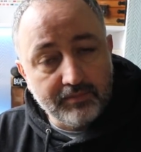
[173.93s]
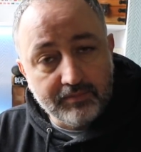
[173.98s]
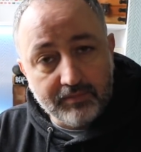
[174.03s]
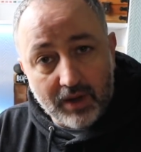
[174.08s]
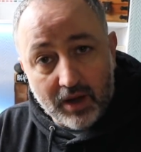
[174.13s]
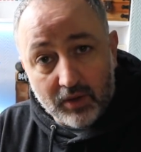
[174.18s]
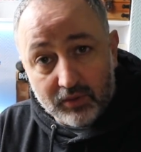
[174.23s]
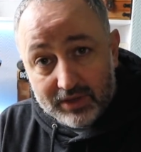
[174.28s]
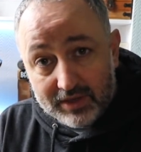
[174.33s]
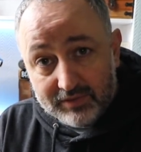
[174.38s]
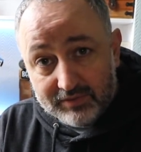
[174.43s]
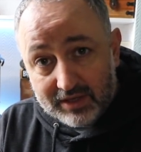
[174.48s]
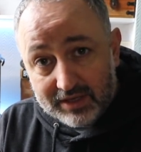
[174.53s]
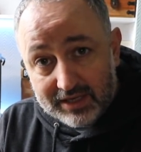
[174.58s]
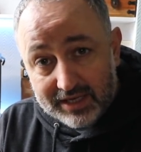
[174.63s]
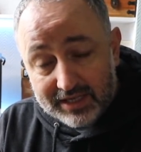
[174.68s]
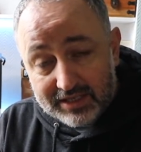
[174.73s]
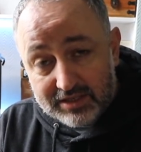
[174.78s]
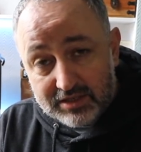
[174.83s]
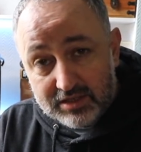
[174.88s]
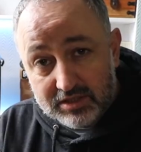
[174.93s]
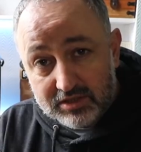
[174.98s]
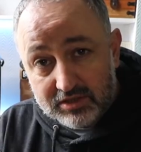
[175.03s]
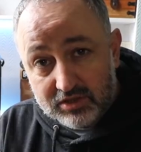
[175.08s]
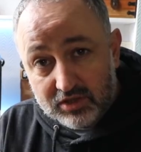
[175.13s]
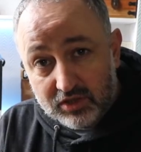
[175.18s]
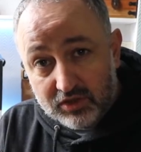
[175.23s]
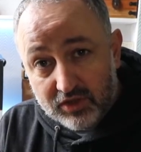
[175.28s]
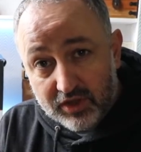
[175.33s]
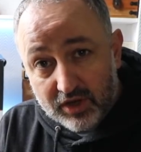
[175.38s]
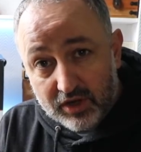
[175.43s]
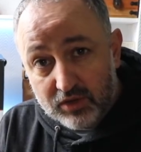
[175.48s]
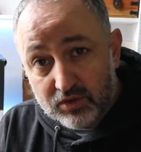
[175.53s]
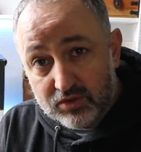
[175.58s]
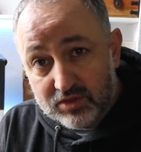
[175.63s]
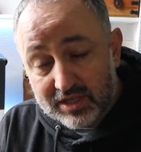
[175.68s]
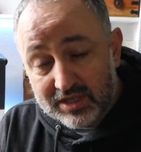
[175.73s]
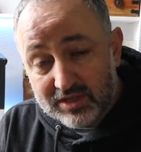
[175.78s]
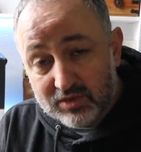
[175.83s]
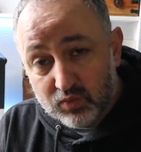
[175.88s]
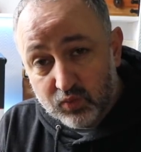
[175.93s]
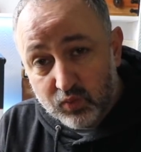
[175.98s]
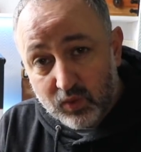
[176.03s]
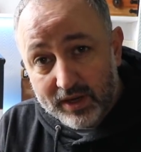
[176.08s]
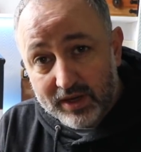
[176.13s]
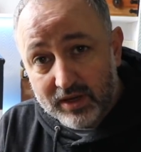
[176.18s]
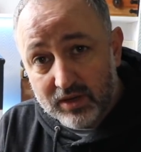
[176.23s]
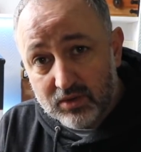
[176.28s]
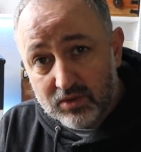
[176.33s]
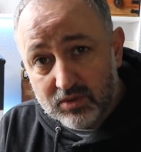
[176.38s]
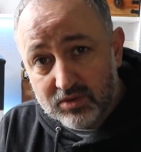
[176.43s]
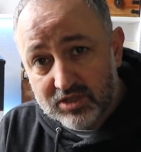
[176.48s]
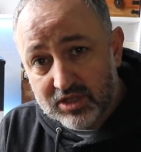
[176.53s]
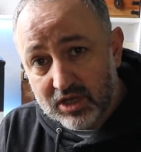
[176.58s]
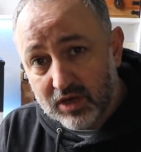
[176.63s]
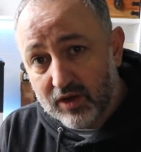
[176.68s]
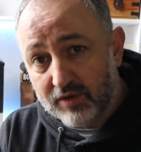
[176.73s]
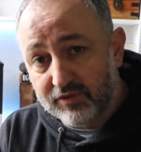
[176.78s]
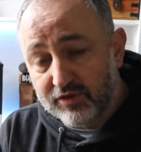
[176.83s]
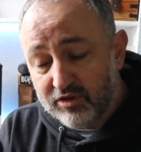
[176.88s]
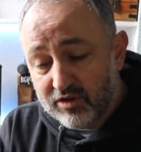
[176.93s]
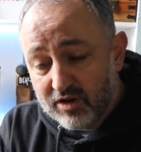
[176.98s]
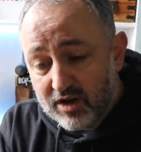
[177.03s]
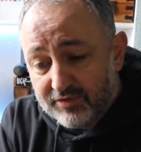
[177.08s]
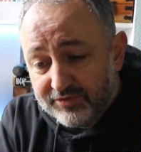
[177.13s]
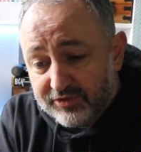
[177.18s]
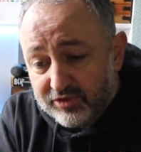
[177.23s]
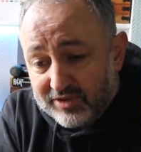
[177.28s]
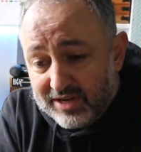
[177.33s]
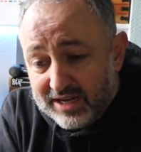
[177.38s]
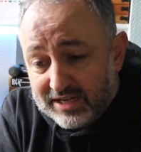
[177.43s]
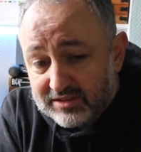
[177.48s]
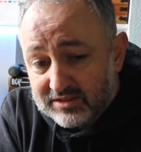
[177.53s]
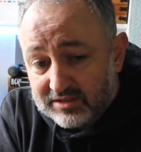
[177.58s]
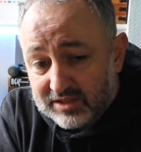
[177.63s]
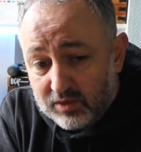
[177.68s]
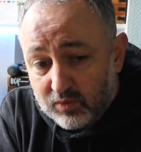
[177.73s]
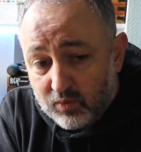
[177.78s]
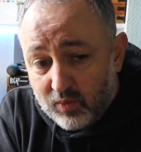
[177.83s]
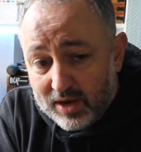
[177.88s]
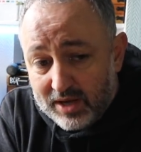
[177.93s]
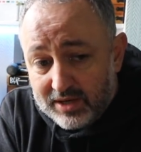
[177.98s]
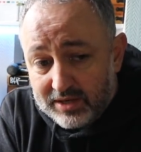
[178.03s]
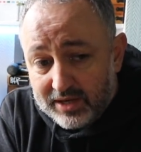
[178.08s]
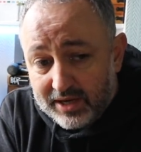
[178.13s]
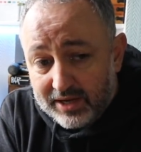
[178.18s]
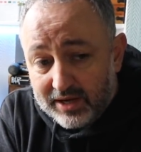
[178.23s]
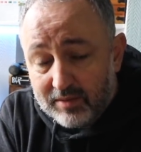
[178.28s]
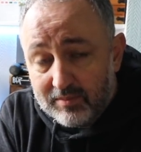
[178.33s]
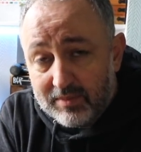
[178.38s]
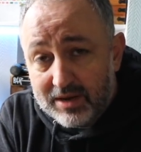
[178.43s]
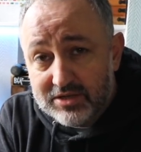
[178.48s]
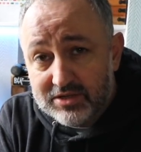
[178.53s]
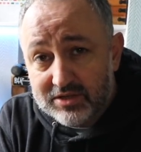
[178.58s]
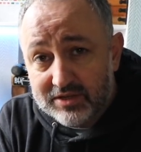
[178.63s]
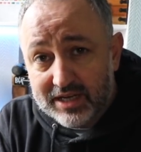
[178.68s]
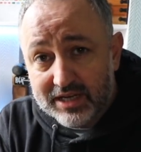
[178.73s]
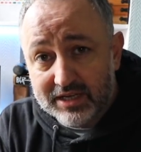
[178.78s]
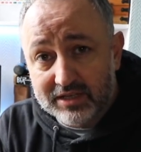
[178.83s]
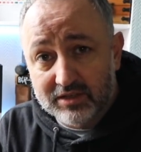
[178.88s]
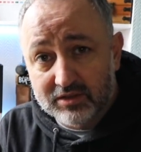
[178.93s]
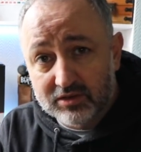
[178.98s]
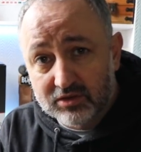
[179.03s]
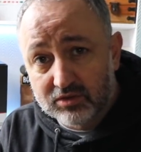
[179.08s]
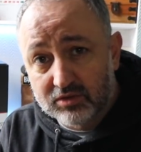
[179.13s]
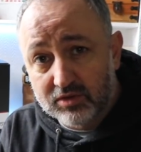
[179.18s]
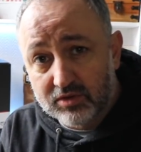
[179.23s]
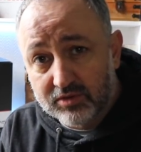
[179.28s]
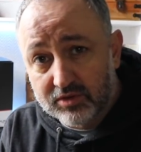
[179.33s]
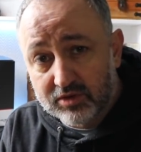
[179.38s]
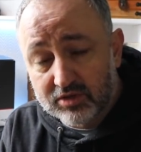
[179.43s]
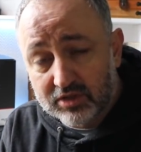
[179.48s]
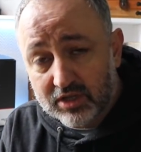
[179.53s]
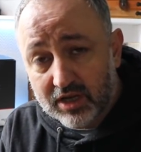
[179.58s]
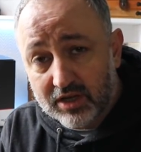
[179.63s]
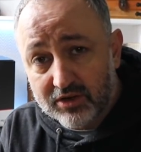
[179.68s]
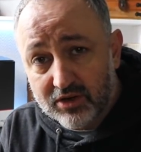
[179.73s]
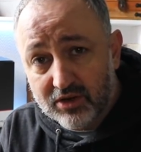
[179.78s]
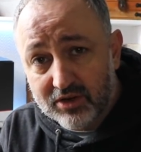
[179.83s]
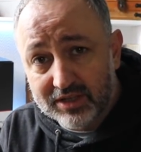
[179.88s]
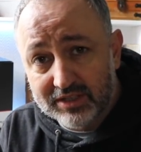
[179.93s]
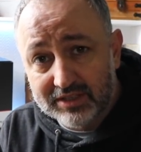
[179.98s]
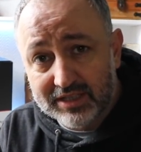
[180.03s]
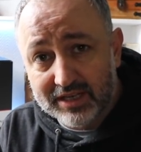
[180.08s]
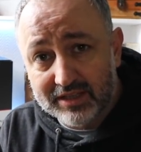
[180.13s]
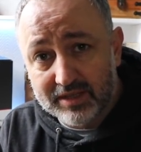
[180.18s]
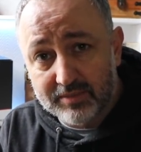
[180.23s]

I'll leave the links to those as well. So if you're after an XD1, and I imagine they're going to start knocking down